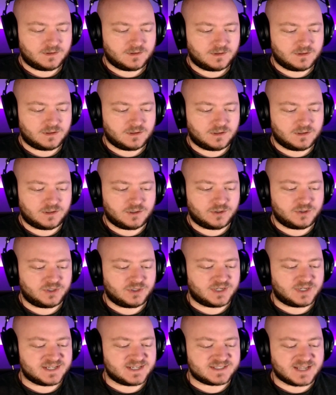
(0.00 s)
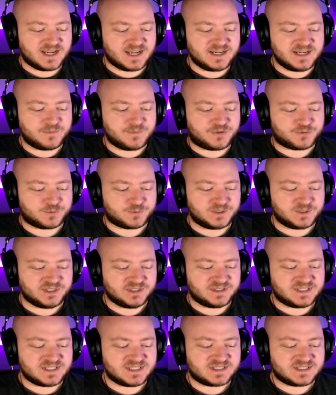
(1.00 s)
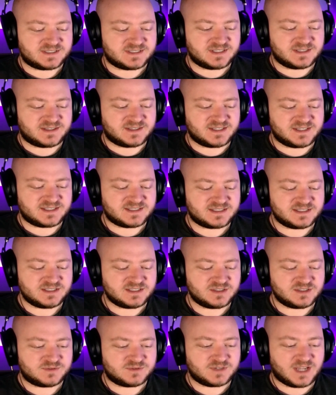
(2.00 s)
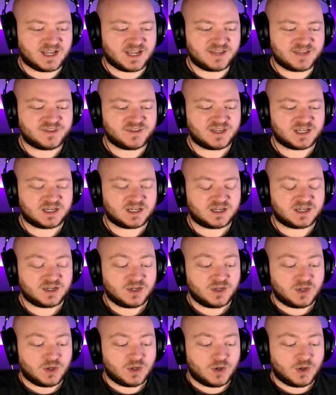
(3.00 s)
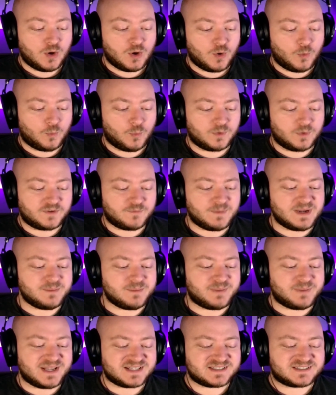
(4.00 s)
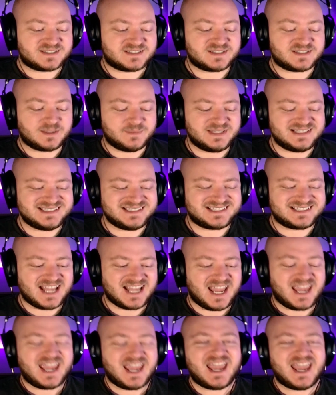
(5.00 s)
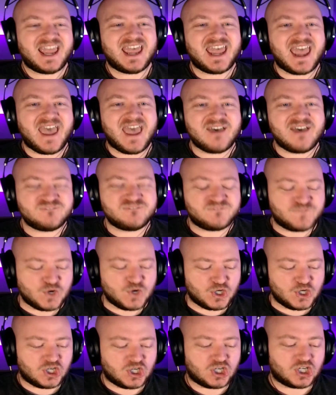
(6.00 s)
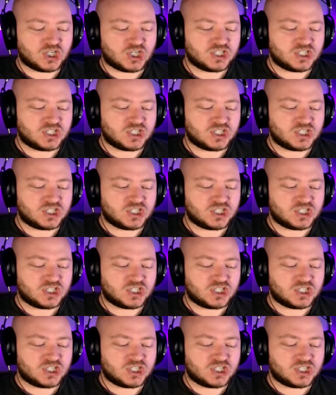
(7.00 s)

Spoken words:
Oh, you guys, I am thrilled. This is, I think, one of my best summons ever.